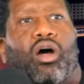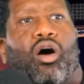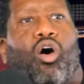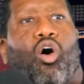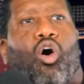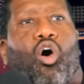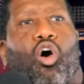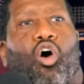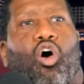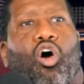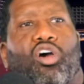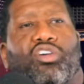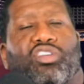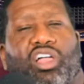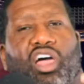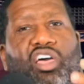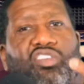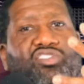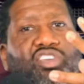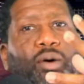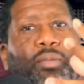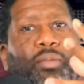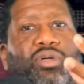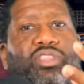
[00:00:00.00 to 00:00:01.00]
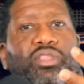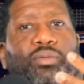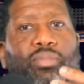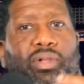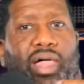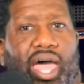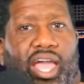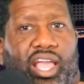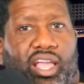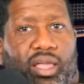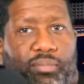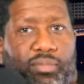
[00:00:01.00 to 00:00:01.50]
Or now let's talk about the
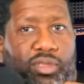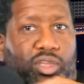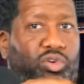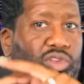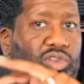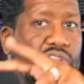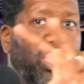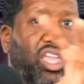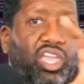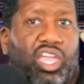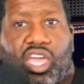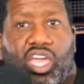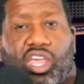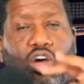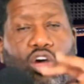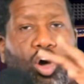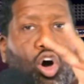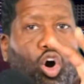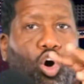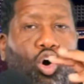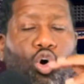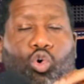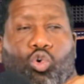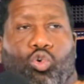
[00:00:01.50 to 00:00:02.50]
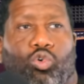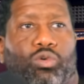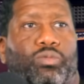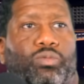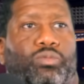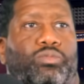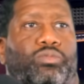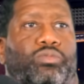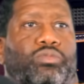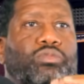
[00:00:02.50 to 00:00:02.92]
black community in a whole.